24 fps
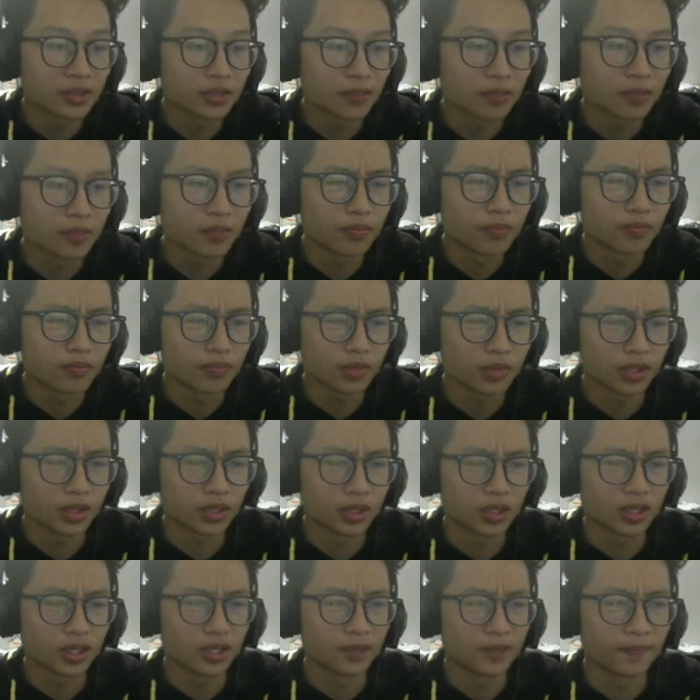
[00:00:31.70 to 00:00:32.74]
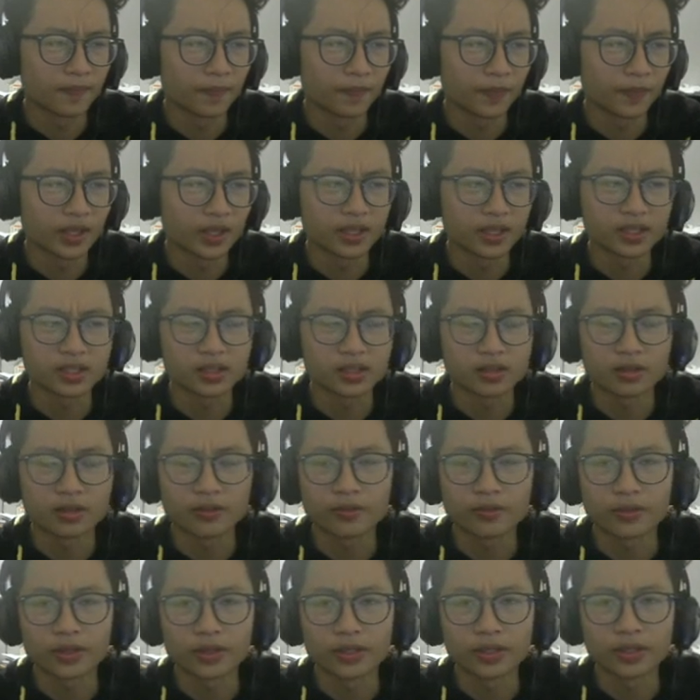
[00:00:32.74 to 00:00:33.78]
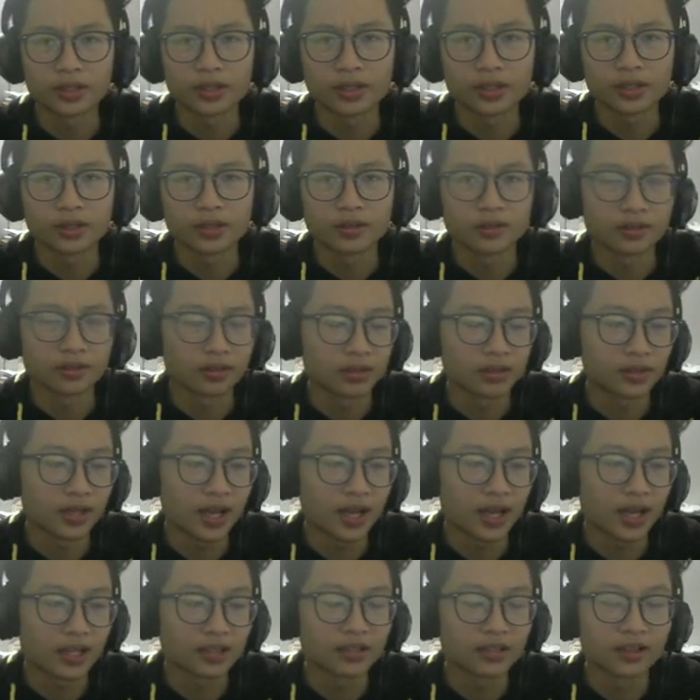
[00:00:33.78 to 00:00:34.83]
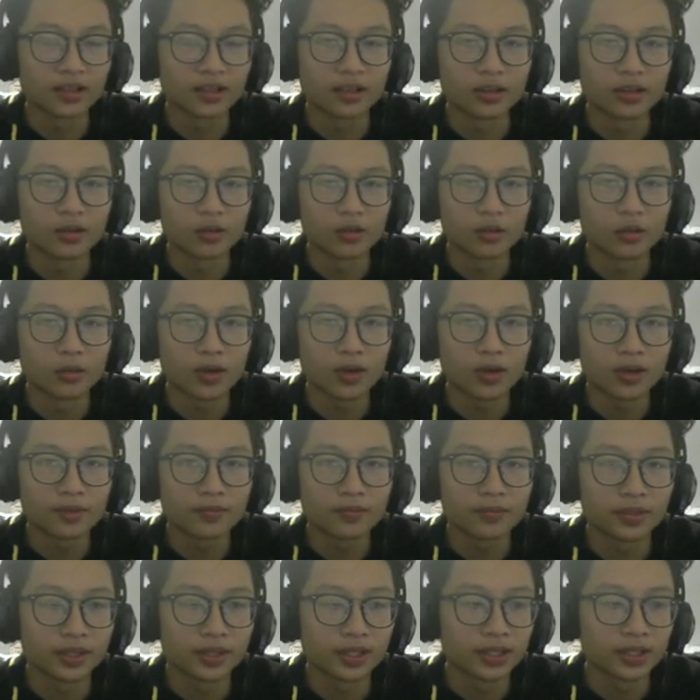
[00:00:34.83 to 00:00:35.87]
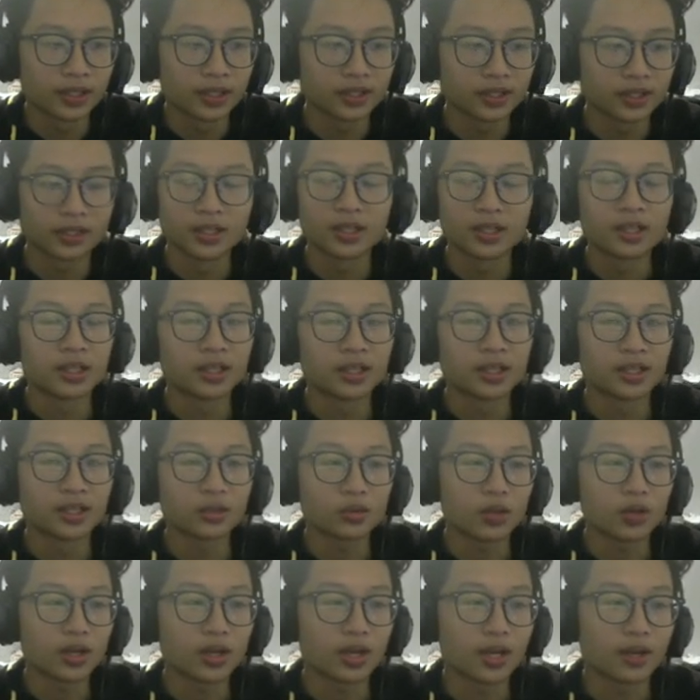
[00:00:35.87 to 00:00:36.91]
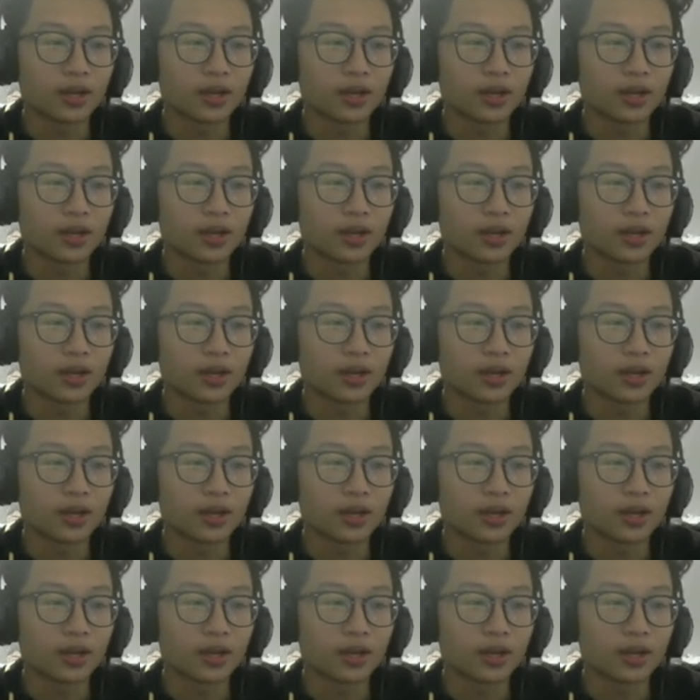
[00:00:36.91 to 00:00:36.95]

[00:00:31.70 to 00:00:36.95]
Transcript: It's different than the old one, but guess what?